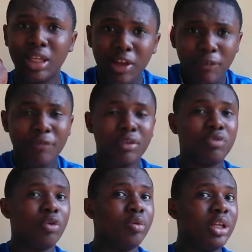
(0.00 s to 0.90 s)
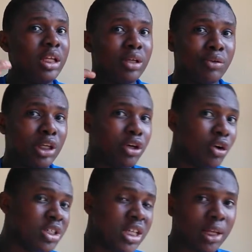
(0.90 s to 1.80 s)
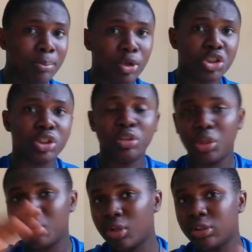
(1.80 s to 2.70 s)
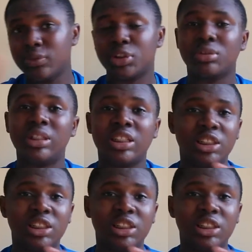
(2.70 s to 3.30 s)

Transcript: if the phone really costs that much just because of the screen and